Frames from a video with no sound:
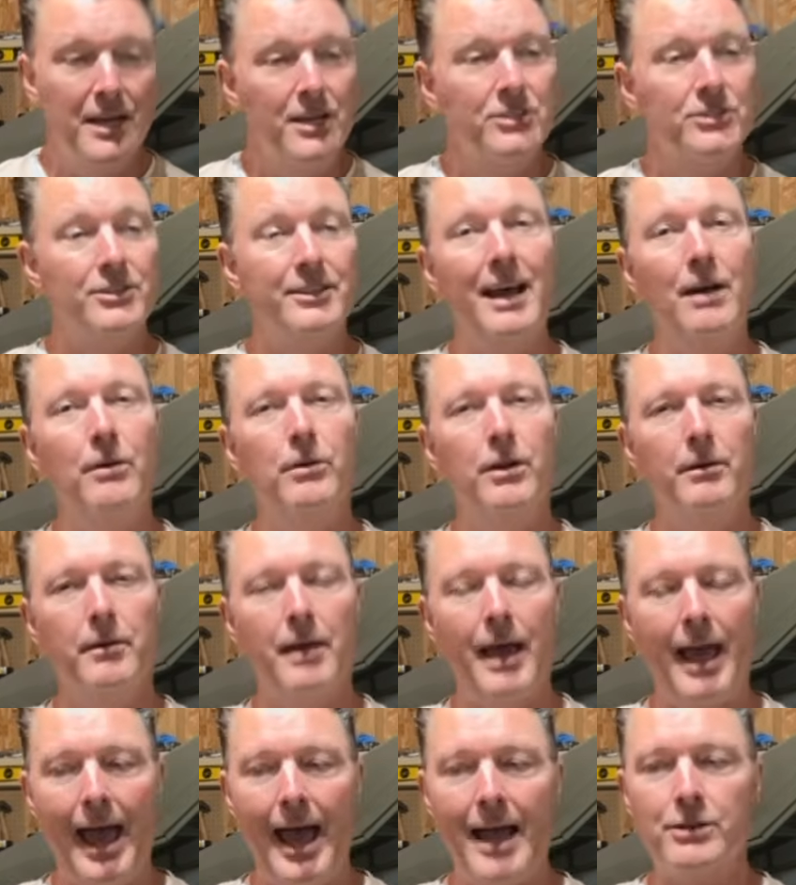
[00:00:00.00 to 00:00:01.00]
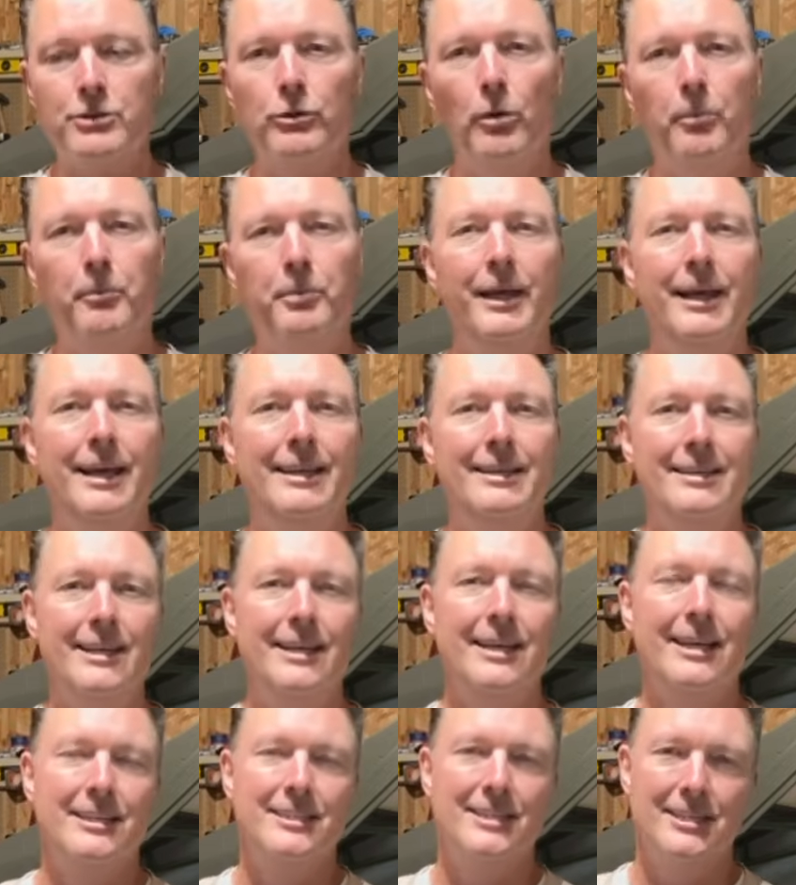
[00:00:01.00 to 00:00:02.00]
So that actual plane
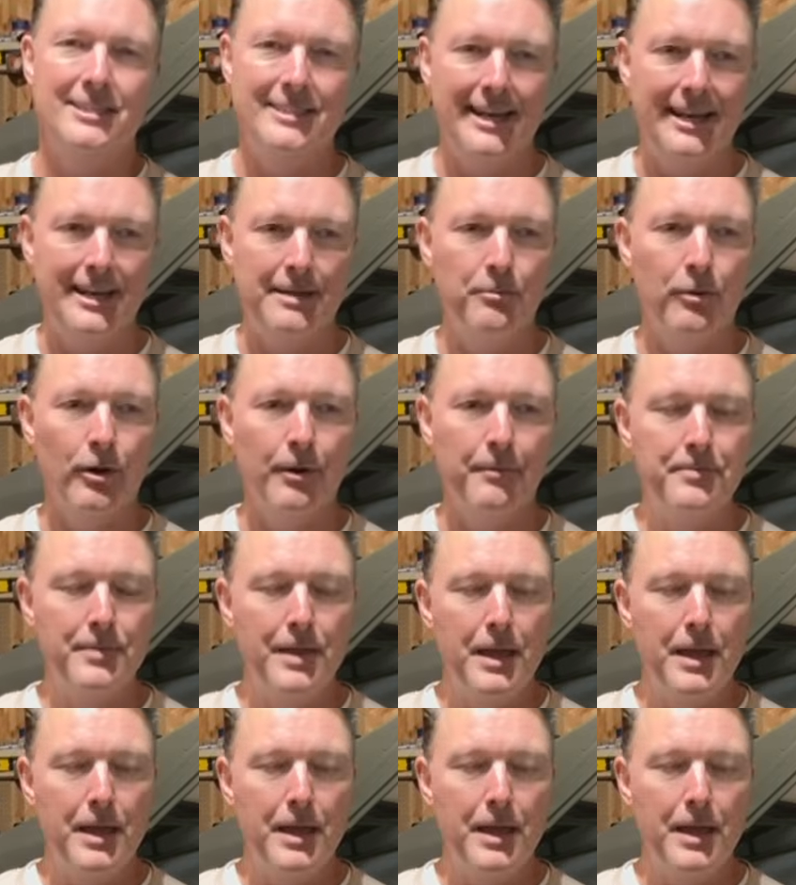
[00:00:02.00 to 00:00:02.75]
didn't exist anymore.